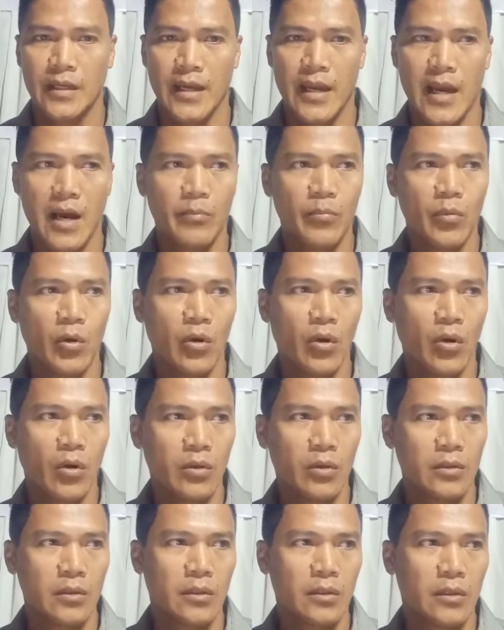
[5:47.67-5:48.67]
Kaya
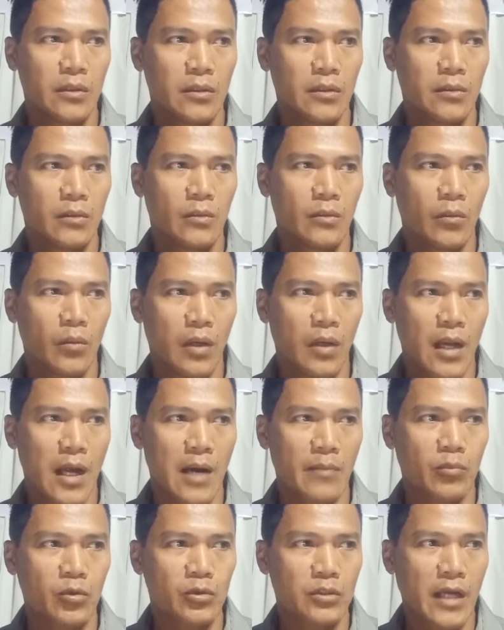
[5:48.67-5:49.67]
po,
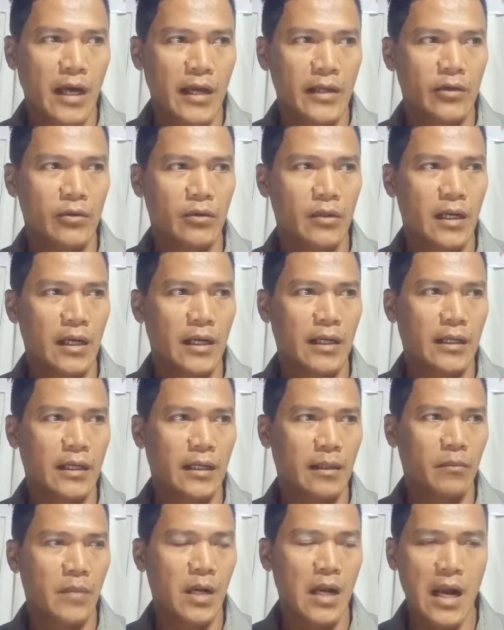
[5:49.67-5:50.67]
wala po tayong
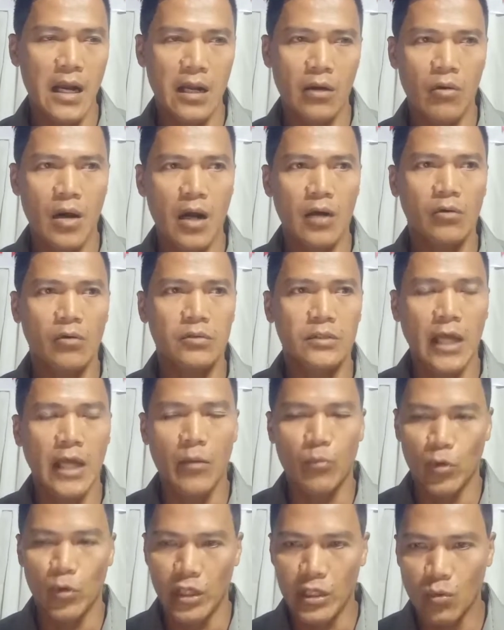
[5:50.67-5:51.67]
magagawa kung
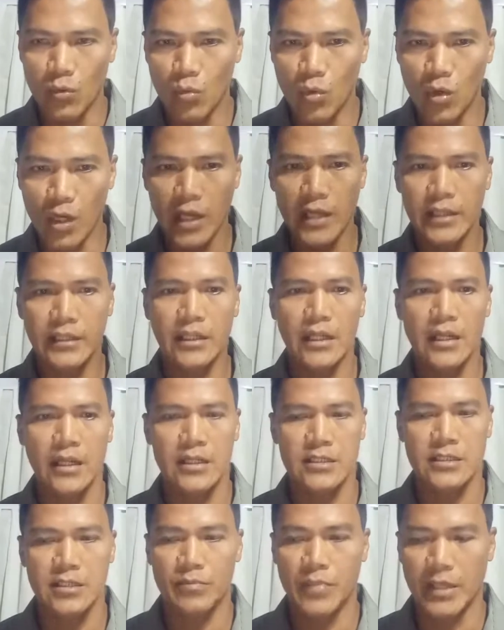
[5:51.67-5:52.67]
tayo po hiwalay
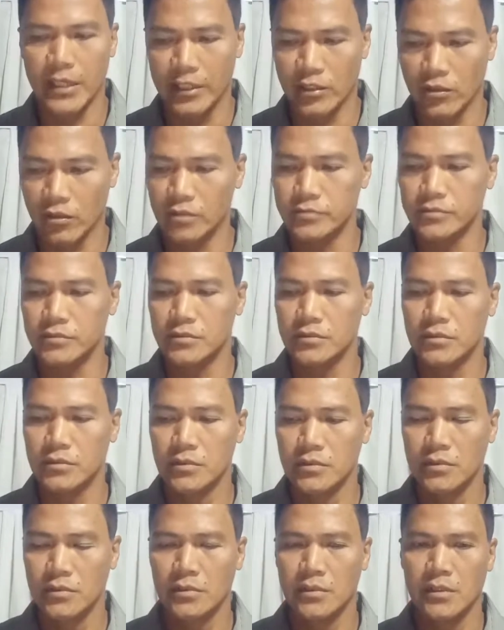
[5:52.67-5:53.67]
talaga sa Panginoon.
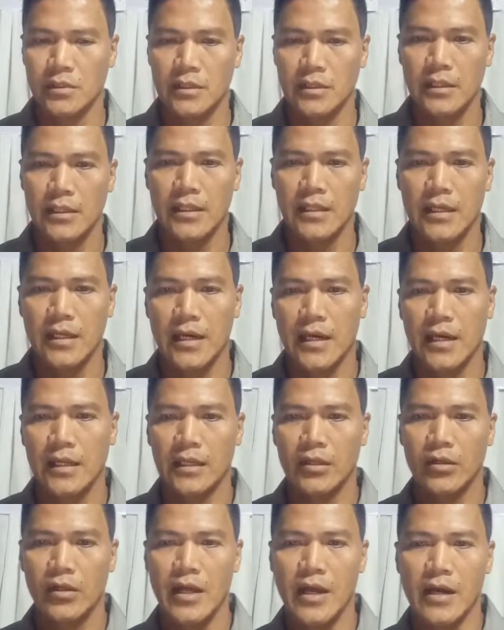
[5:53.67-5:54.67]

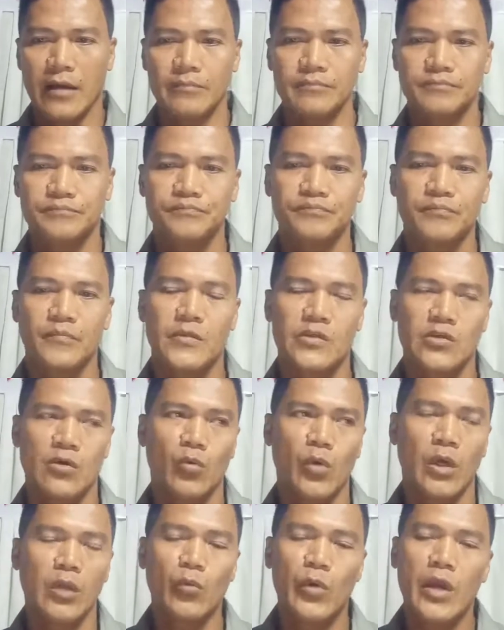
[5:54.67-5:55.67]
Hallelujah.
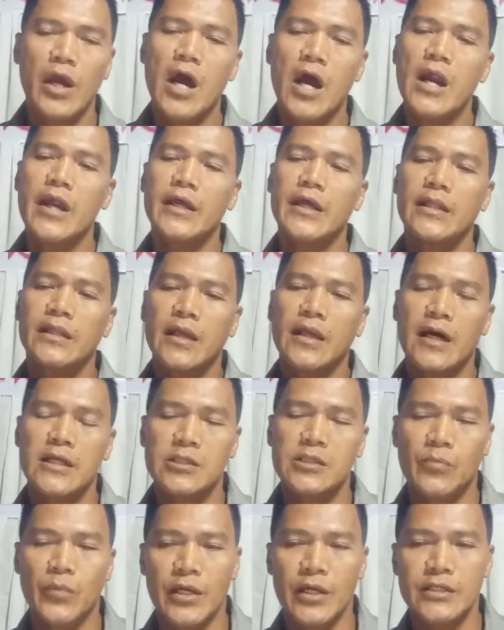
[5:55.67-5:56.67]
So when we are in
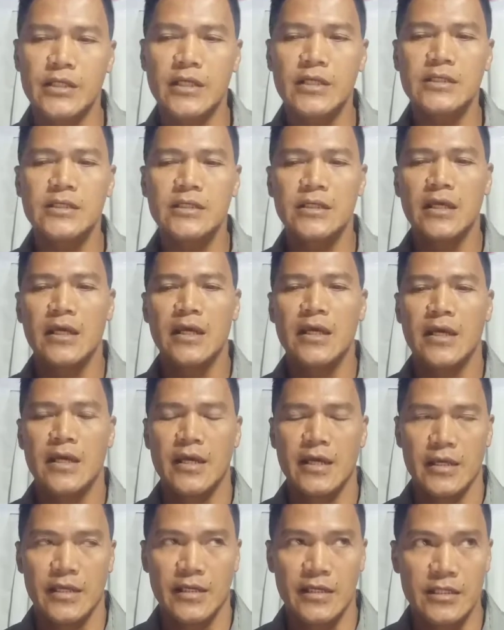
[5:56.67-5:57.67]
God's presence,
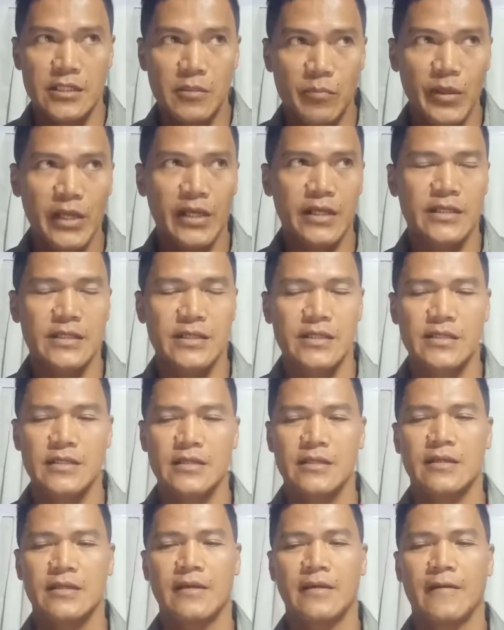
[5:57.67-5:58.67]
He
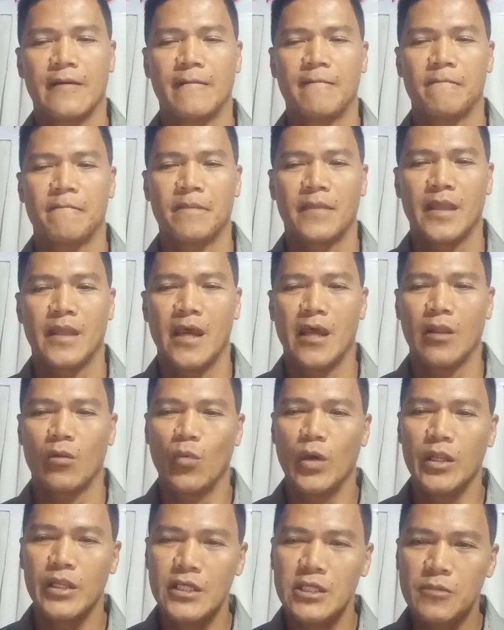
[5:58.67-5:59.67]
speaks.
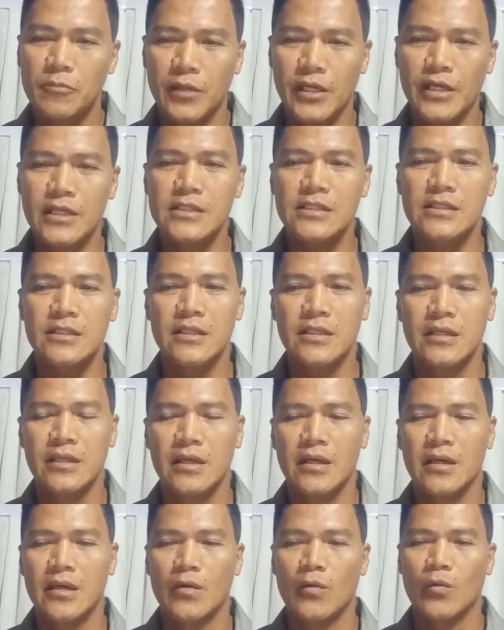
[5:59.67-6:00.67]
And when He speaks,
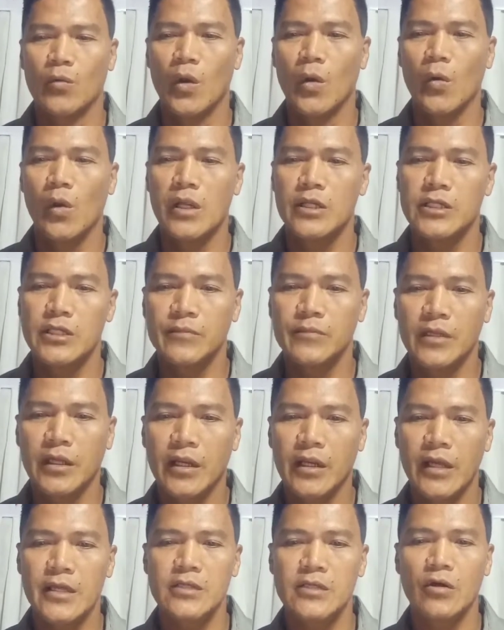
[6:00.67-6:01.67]
we will receive
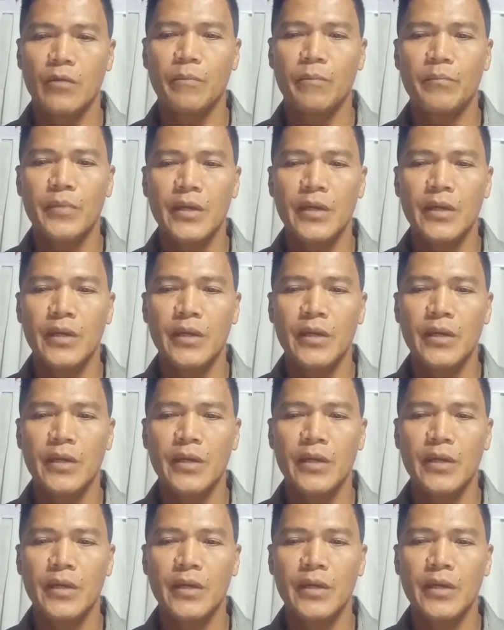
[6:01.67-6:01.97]
the grace of